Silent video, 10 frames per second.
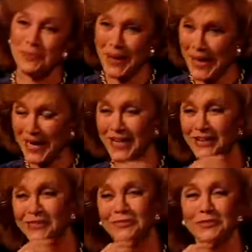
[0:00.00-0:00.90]

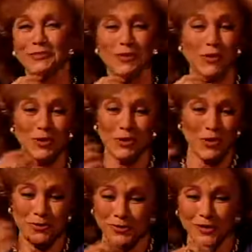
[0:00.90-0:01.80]
by from all
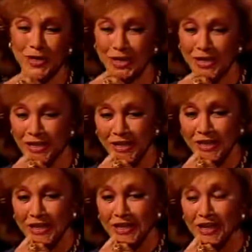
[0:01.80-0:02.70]
over,
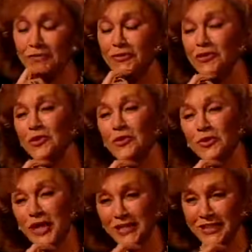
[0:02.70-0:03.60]
even though
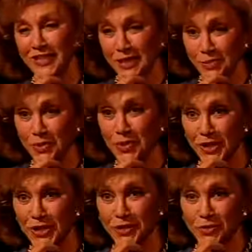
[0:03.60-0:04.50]
we had to get up
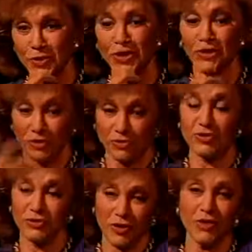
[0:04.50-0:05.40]
early in the morning, or
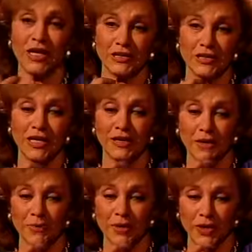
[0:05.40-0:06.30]
Tyrone had to get
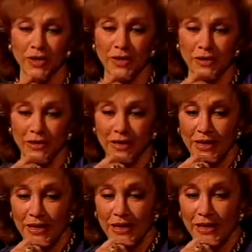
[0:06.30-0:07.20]
up early.
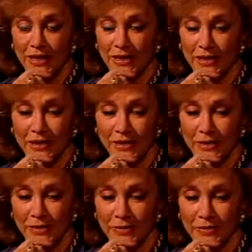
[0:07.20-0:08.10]

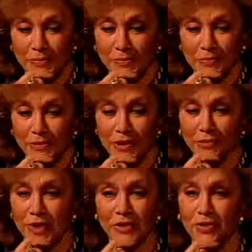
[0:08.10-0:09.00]
They
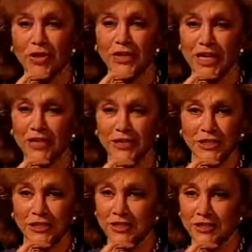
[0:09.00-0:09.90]
paid no
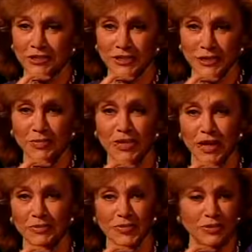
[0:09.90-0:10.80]
attention, and
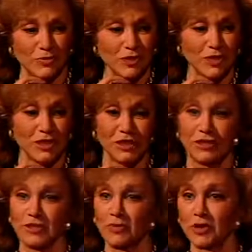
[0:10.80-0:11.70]
sometimes it wasn't
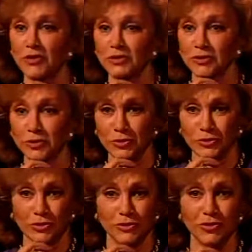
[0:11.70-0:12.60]
until 1 or
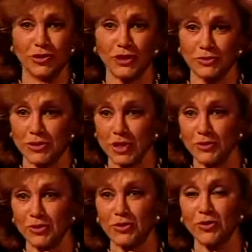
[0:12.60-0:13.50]
2 that he was
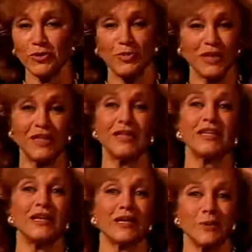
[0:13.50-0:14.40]
able to go to bed and
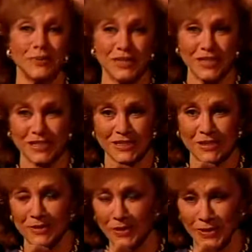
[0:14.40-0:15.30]
then get up at 6
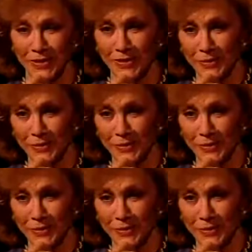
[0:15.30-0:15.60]
o'clock.